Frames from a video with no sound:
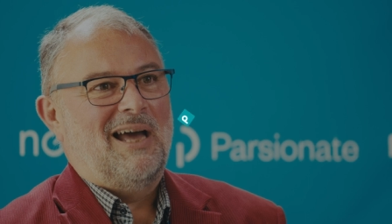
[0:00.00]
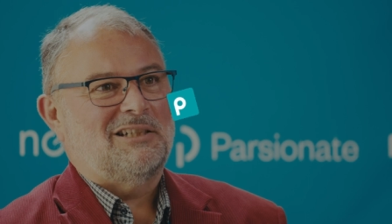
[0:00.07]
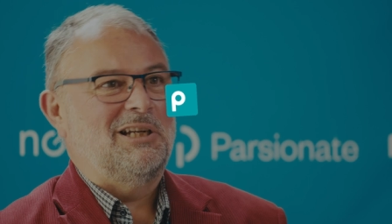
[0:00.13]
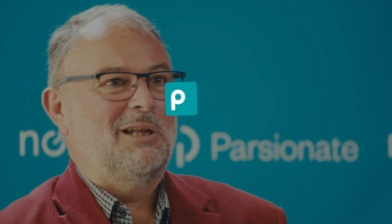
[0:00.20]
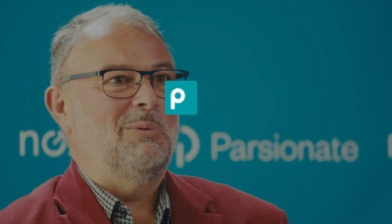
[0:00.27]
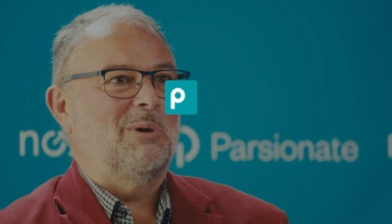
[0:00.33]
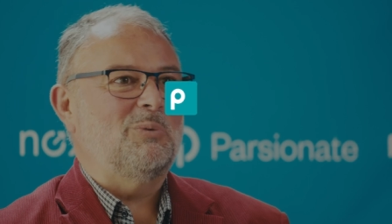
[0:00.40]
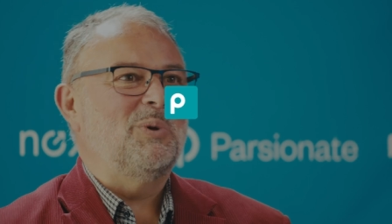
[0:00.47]

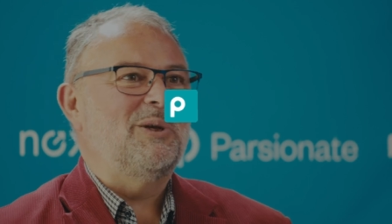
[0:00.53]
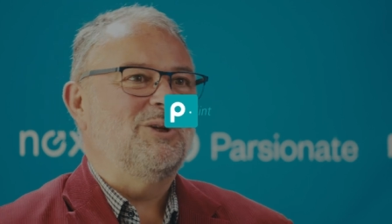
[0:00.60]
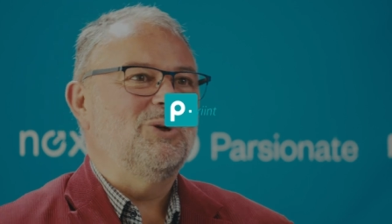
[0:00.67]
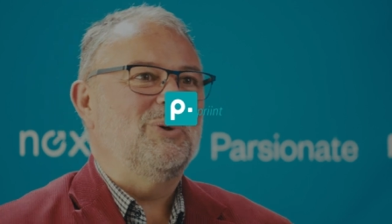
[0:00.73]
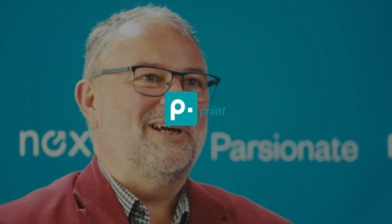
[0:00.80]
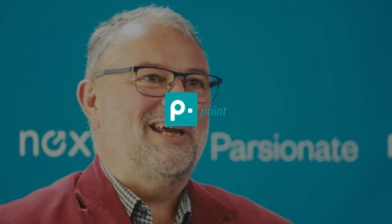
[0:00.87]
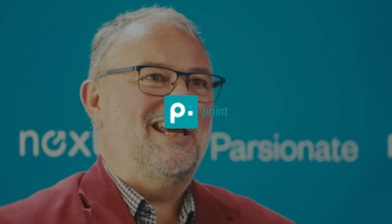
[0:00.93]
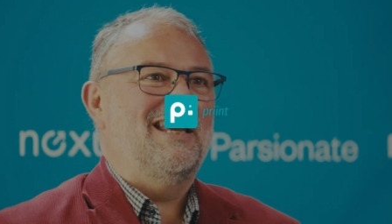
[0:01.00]
actually what we're
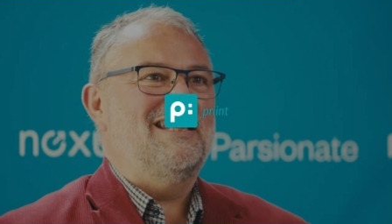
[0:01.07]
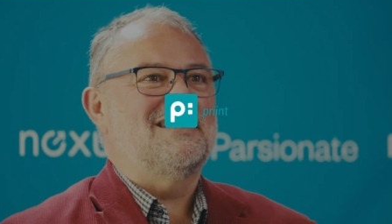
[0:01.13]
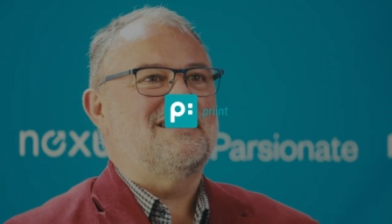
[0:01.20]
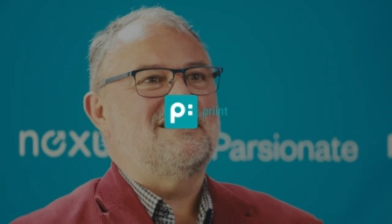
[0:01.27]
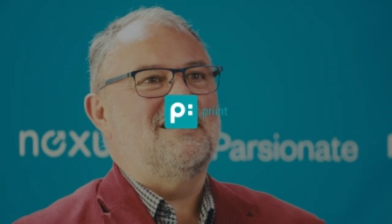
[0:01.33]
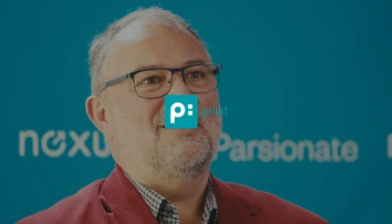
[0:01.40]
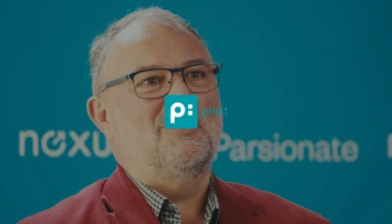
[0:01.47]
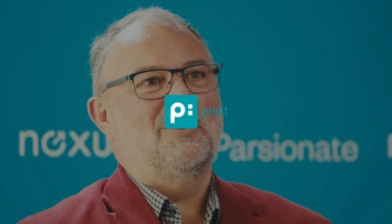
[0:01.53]
doing
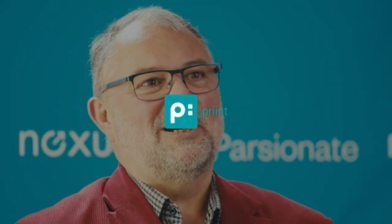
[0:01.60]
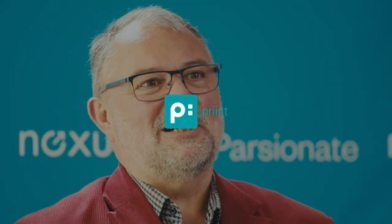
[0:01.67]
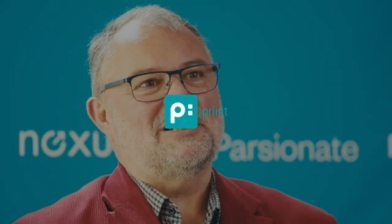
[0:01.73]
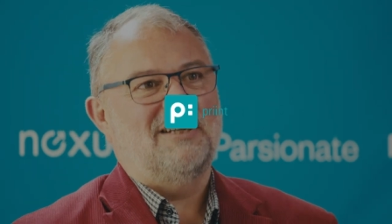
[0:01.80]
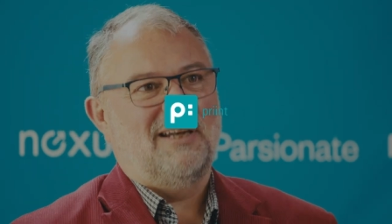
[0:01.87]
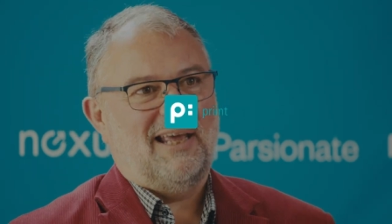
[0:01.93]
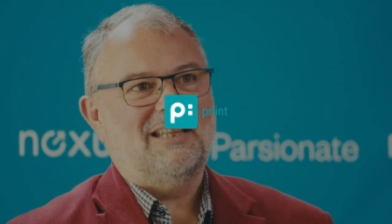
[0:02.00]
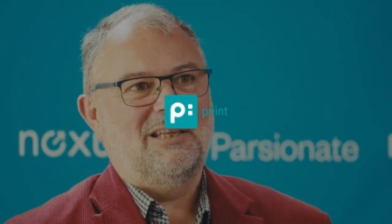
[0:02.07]
is uh, we're
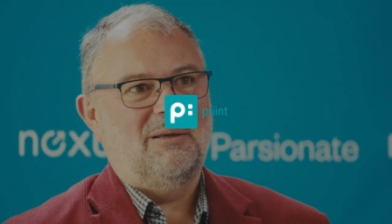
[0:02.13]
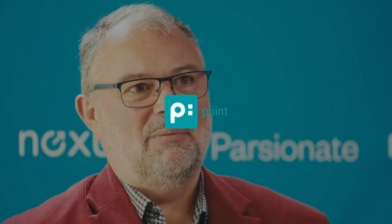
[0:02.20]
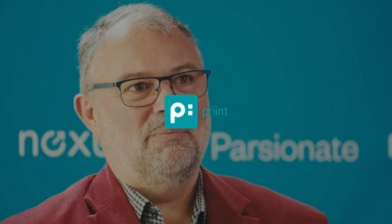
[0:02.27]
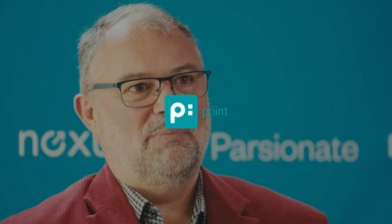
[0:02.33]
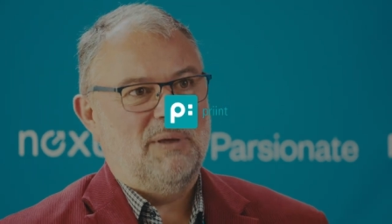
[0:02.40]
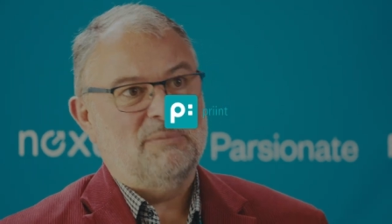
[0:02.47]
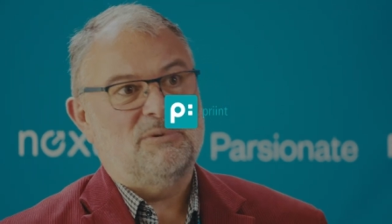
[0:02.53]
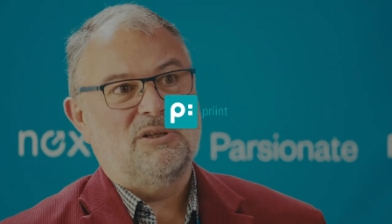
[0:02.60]
selecting
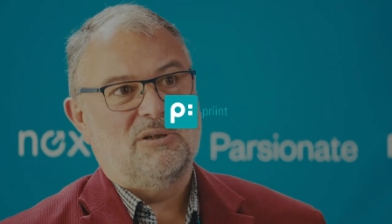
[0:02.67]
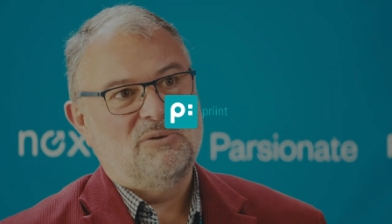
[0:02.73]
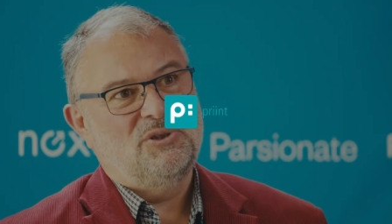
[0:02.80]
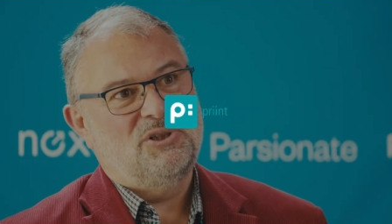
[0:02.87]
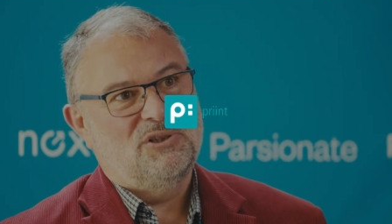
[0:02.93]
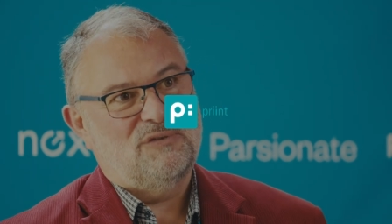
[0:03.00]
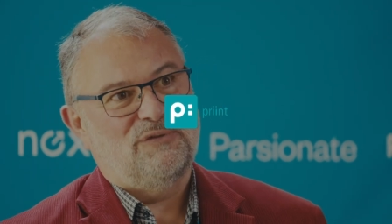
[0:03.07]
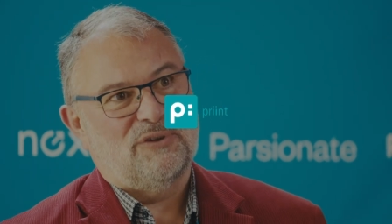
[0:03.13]
PIM
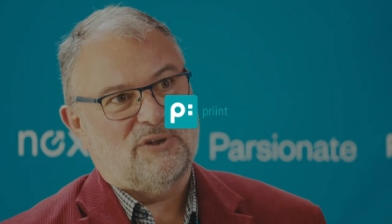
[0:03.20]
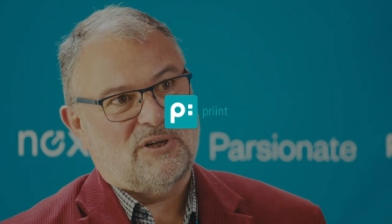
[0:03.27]
solutions for